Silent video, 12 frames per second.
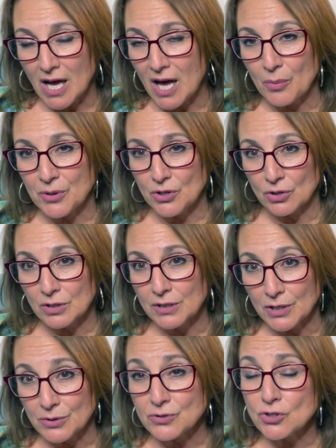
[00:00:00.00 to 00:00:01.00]
uh, with your
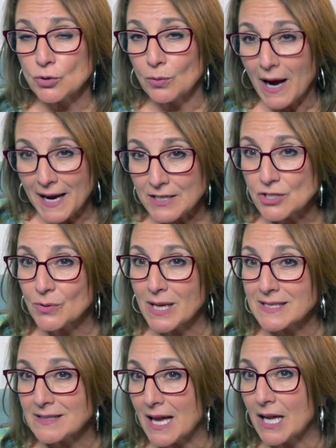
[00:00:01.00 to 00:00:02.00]
clothes. Try to
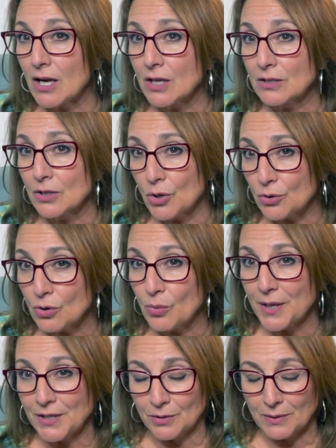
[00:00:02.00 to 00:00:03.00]
dress like a local
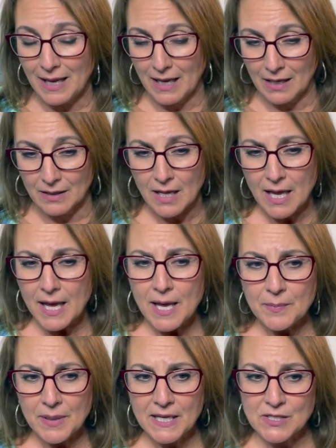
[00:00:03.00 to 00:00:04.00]
when you can
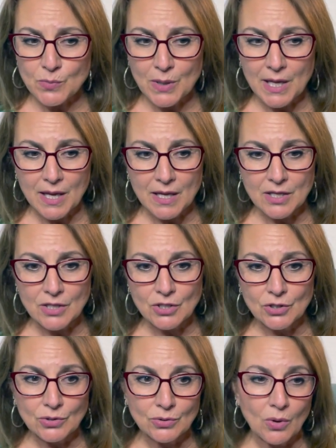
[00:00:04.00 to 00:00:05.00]
because when
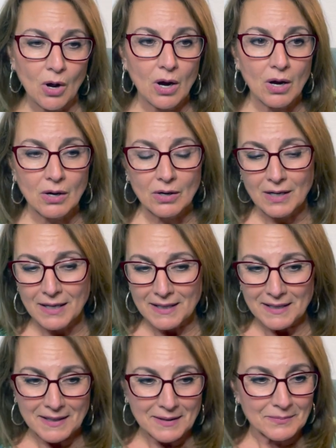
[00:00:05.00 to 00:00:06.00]
you are
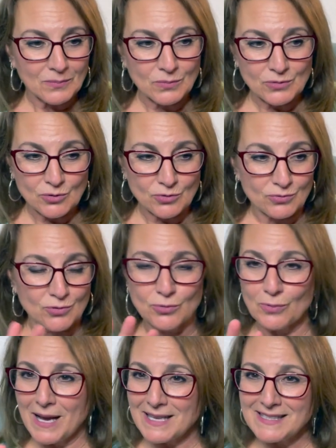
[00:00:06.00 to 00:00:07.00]

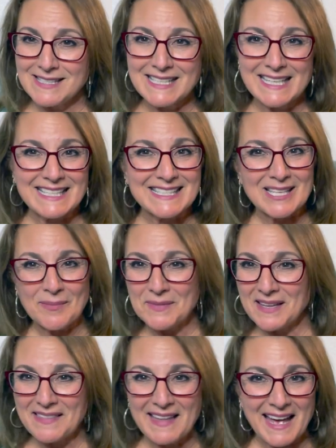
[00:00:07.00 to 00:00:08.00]
dressed in
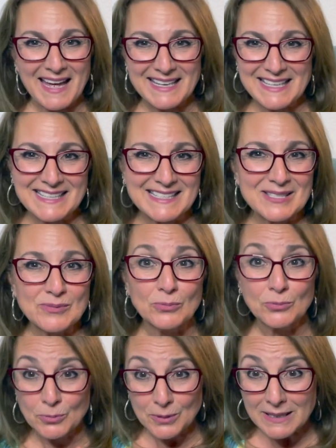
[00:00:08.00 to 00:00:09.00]
something that is
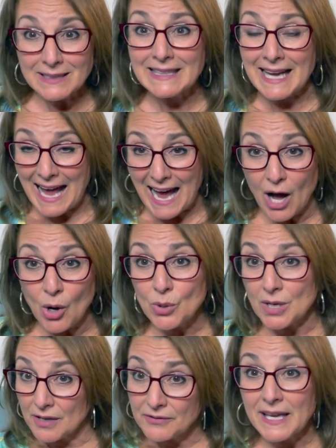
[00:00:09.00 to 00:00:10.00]
really
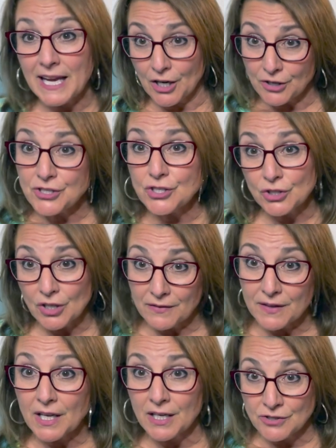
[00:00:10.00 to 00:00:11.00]
out of character of
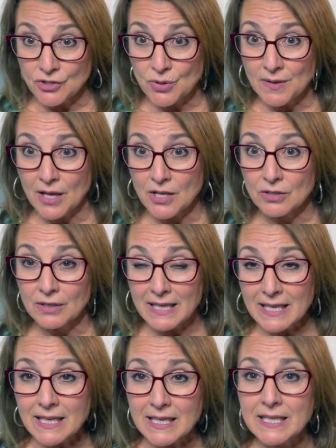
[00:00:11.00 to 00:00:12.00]
the country that you're
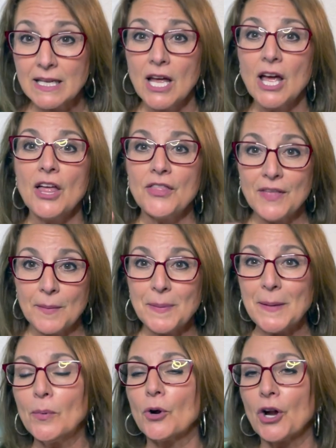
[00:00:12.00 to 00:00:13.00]
in, then
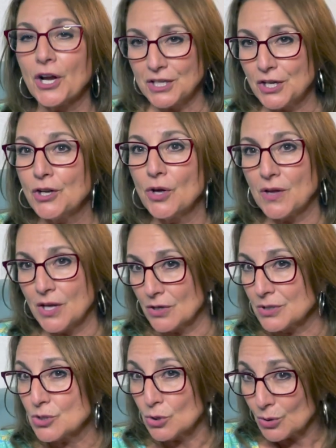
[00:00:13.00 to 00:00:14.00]
people are going to know that
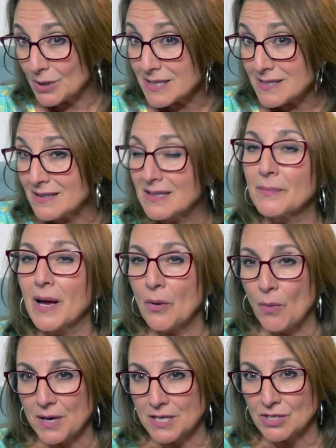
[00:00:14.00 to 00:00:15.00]
you're a tourist and they might
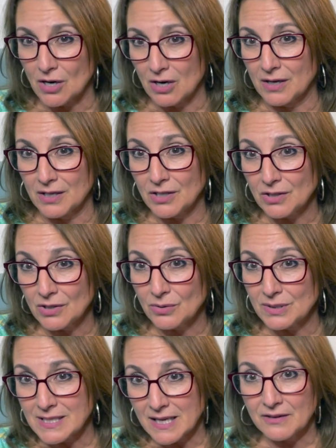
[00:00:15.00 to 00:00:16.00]
want to target you
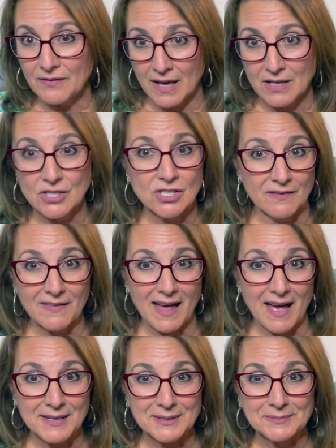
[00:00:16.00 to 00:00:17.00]
and take advantage of
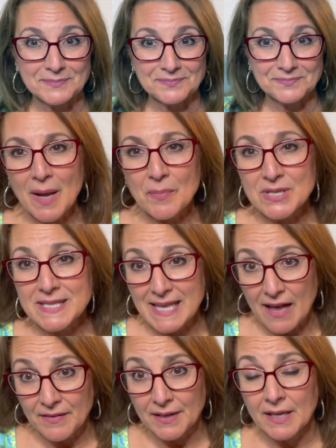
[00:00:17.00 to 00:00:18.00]
that. Number
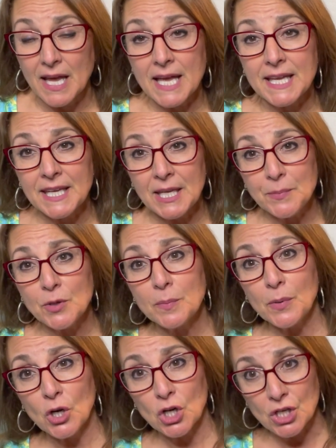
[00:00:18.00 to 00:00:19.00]
seven, keep your
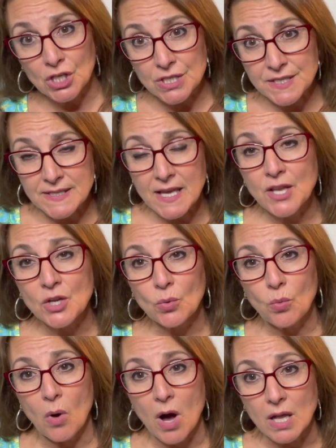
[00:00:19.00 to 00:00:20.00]
purse and your
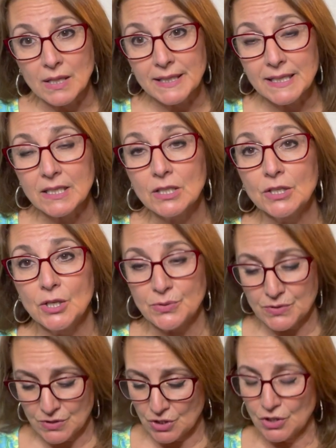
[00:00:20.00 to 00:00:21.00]
wallet
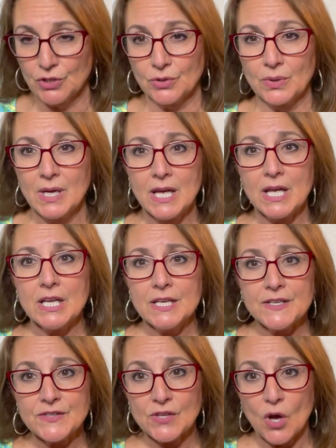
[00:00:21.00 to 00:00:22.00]
close to you.
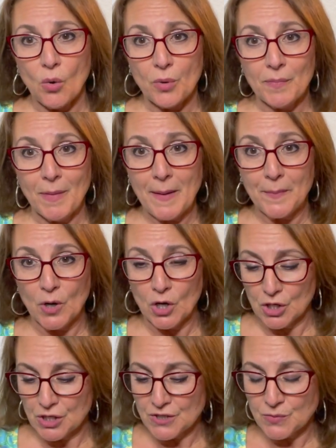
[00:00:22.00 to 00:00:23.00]
So with my
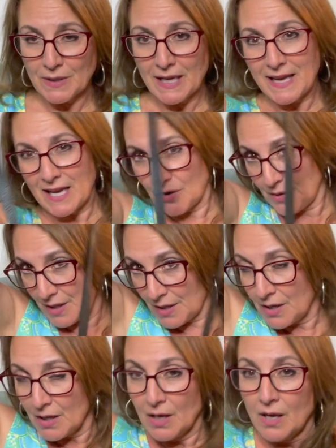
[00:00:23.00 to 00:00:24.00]
purse, when I carry
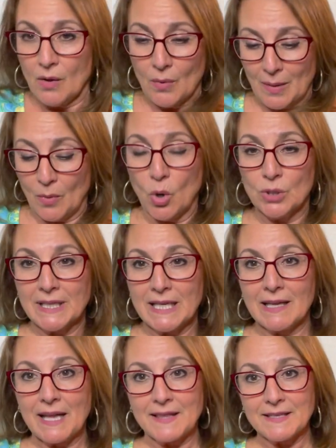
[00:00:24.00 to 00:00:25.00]
it, when I'm holding it
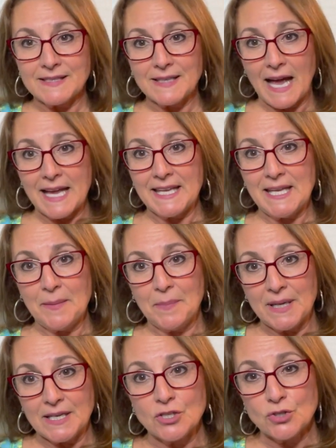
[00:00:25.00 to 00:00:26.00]
like this, I keep
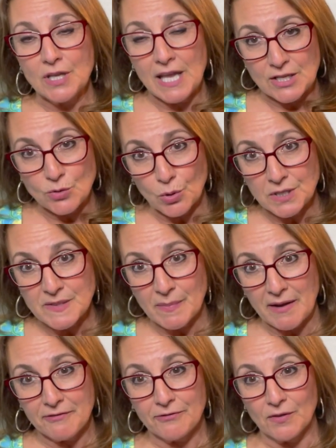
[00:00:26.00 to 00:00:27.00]
it towards
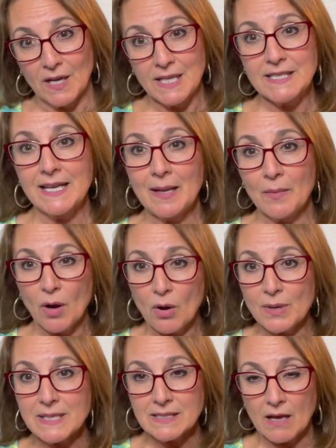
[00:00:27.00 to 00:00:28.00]
my front and I
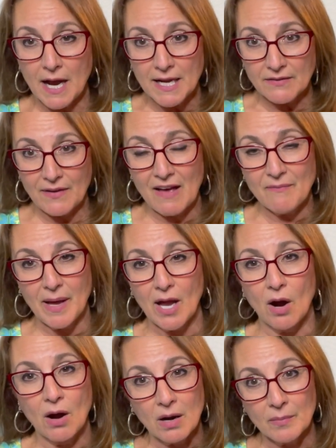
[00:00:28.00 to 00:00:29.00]
always kind of have
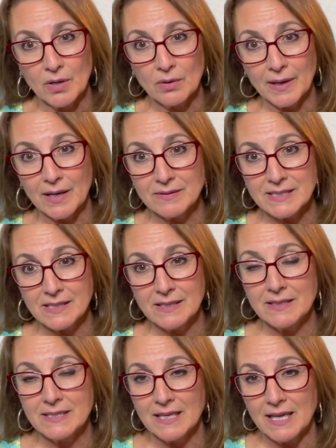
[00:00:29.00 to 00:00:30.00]
my arm around
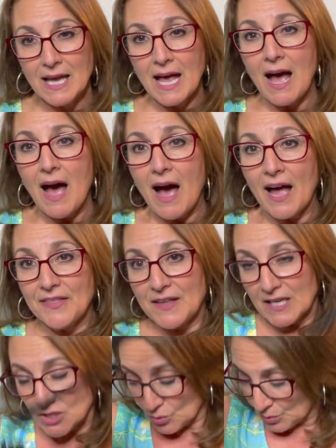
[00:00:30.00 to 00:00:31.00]
it. I
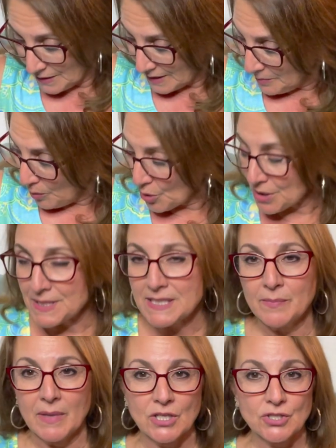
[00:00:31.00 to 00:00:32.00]
think it's really important
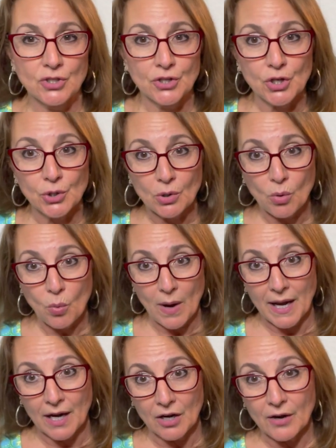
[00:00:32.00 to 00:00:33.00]
to make sure you're
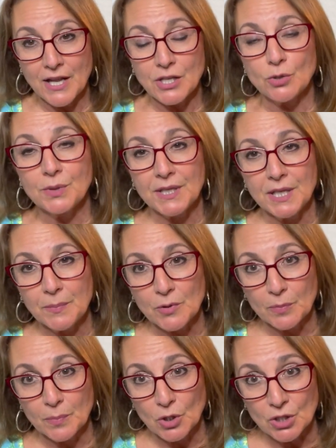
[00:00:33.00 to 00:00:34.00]
aware and you keep
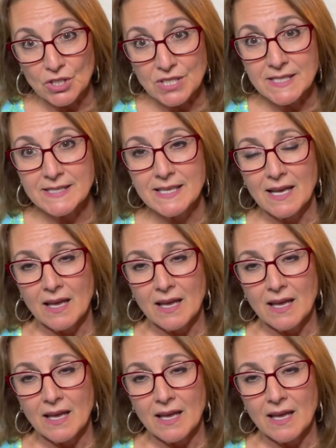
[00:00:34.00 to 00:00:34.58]
your purse